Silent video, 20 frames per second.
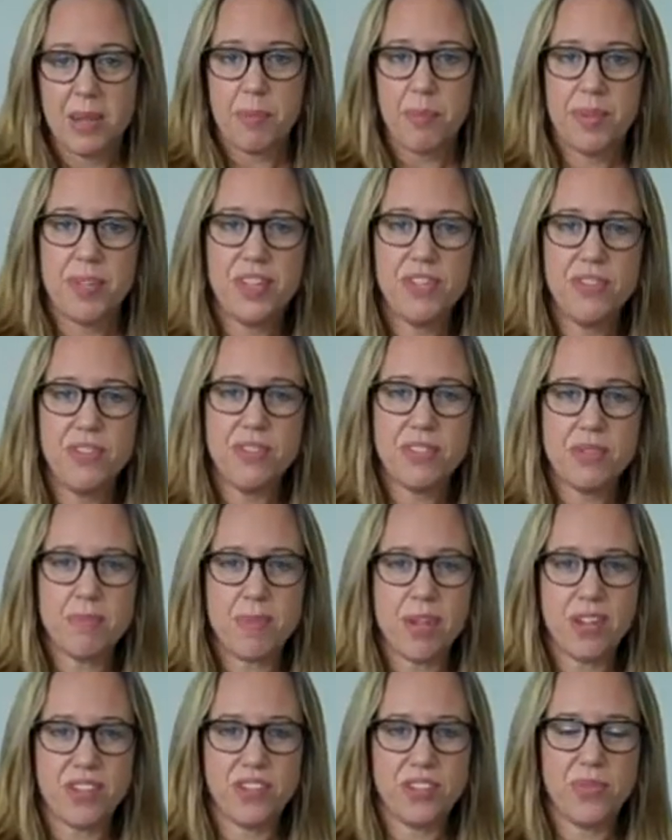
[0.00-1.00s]
Plagiarism
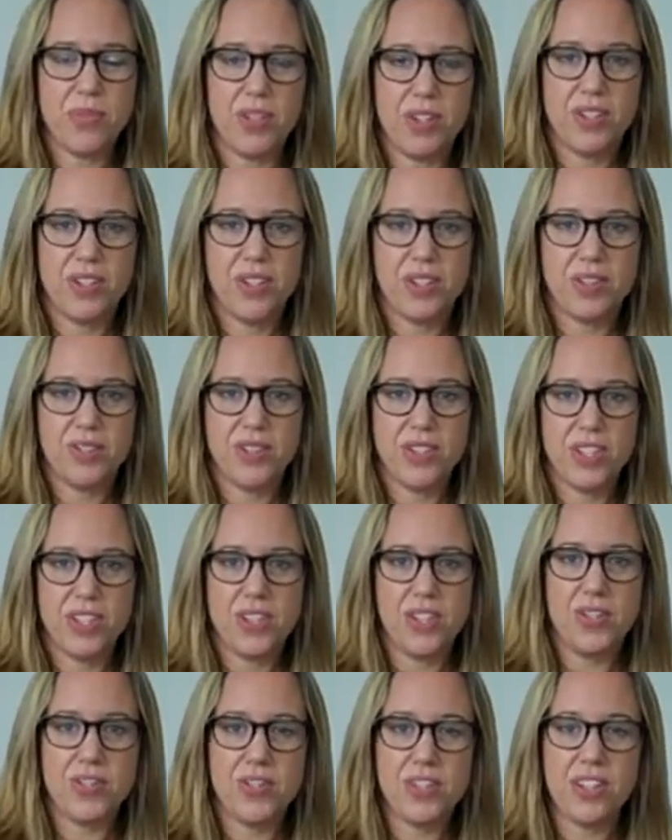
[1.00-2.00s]
also includes
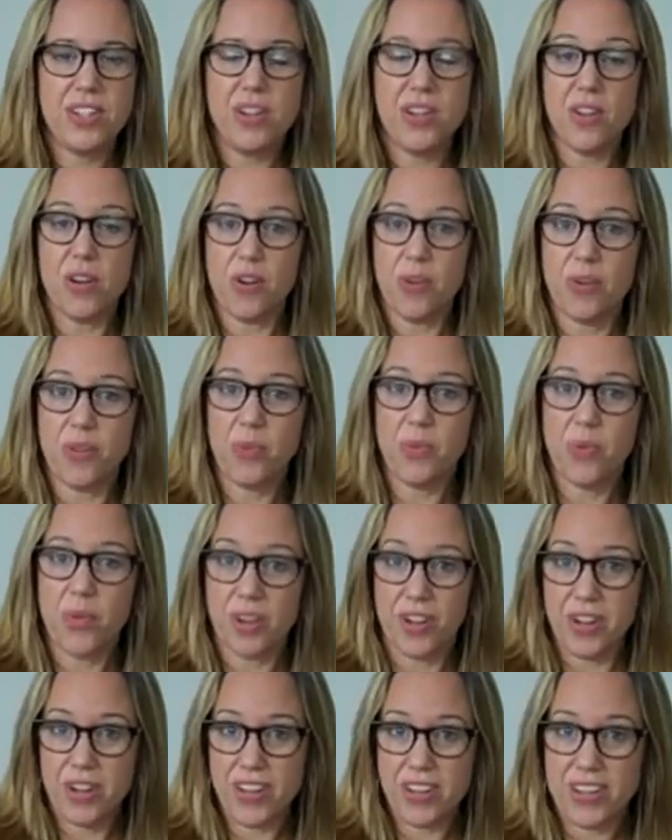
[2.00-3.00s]
using your own
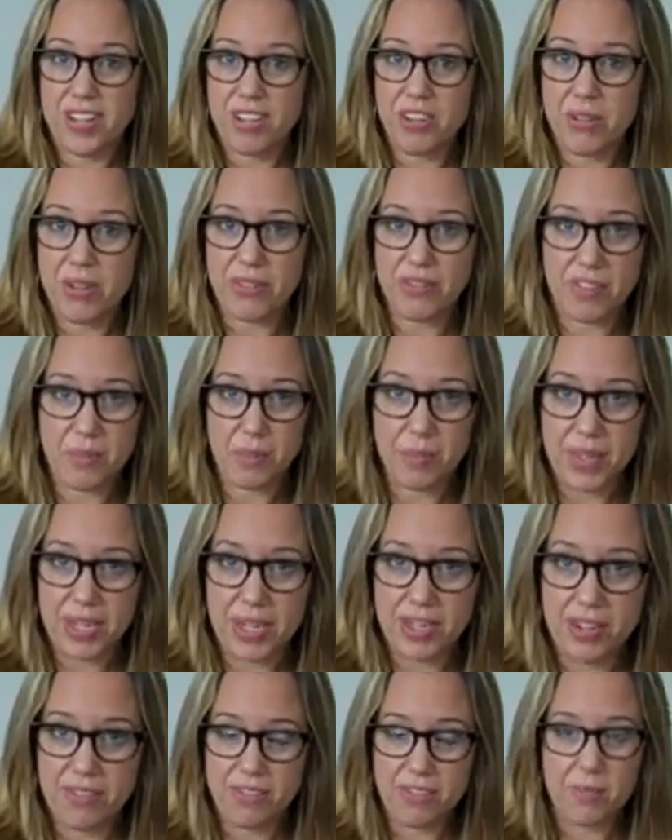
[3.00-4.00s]
work that you have
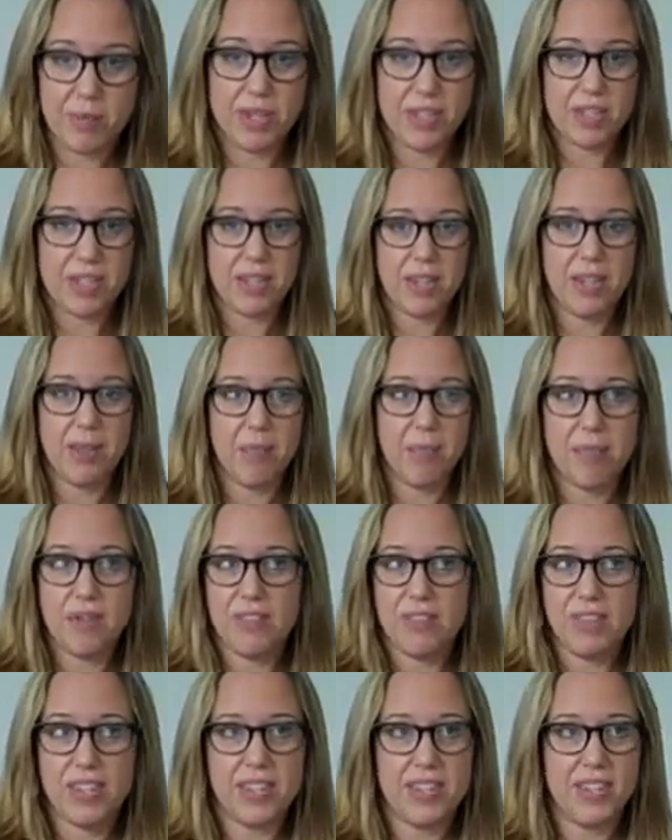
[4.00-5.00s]
completed from a
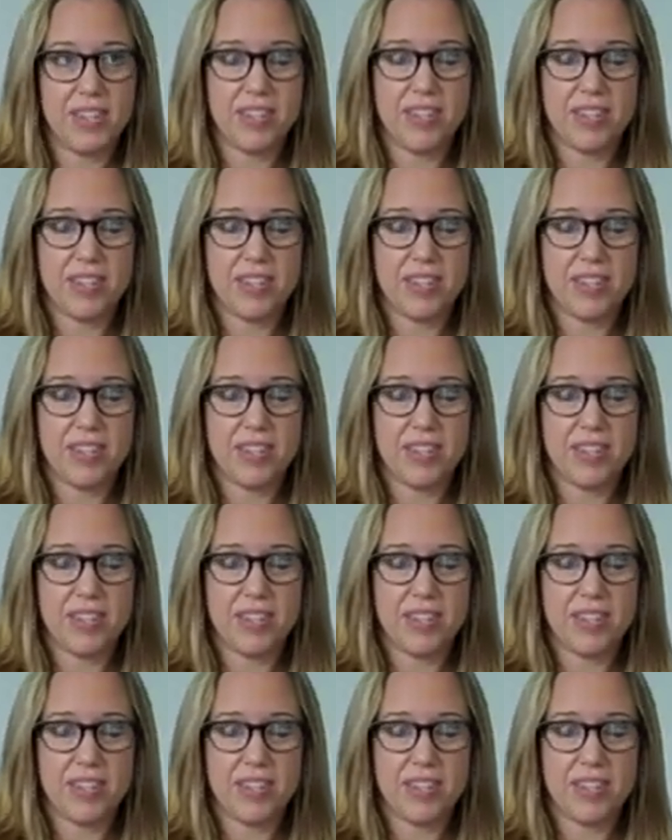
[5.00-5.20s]
previous